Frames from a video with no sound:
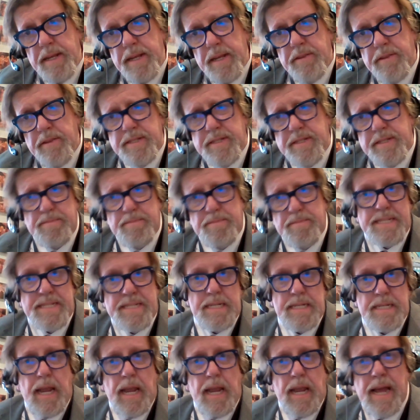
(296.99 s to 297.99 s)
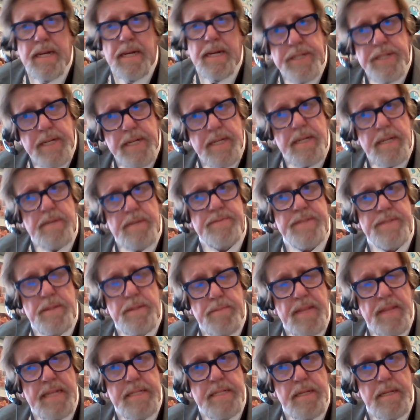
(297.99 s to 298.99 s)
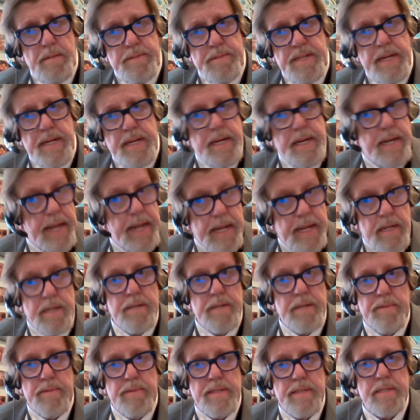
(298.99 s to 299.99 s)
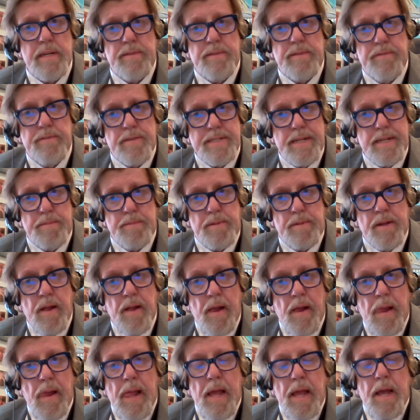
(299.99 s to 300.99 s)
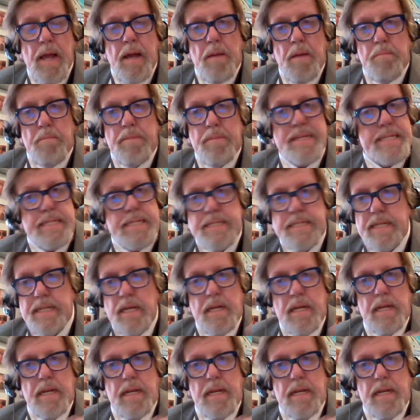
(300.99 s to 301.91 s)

There's some slashing of some of that subsidy in England recently, for example. But still,